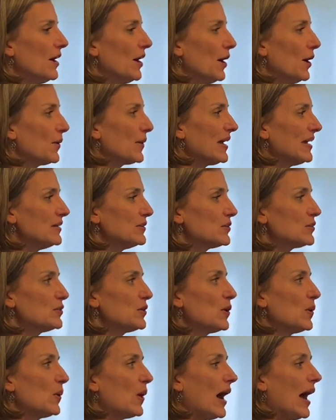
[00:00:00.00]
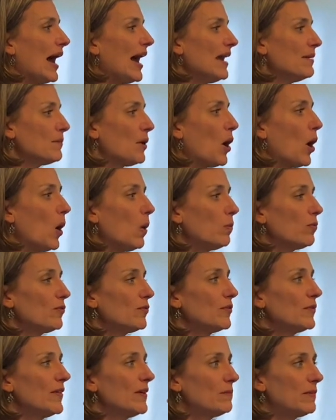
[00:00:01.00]
Okay, so I'm
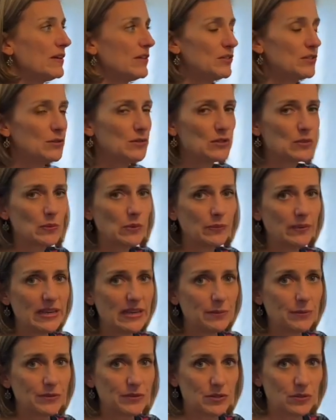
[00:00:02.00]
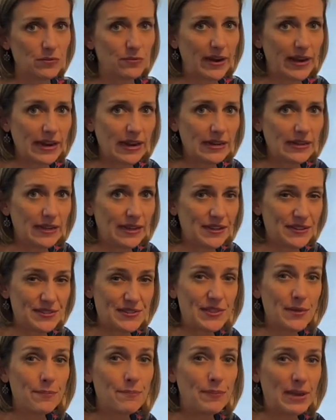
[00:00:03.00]
hopeful that my students will be able to recognize
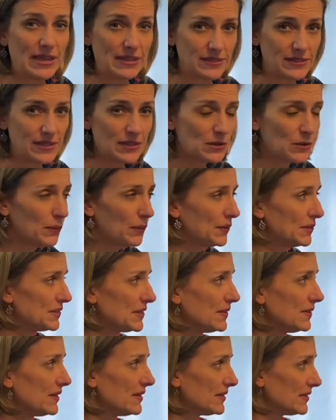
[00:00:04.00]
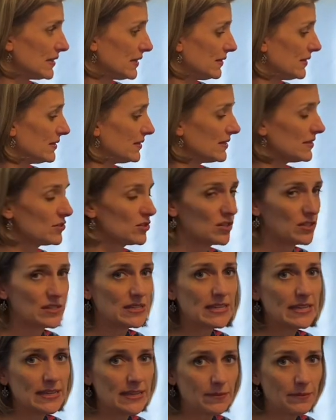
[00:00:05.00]
the basic chords in this, that this is just
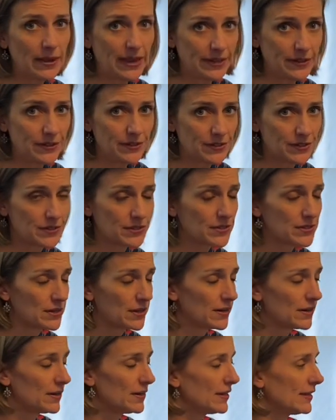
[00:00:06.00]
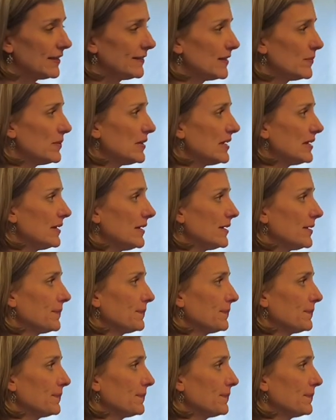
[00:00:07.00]
E minor to start at the beginning.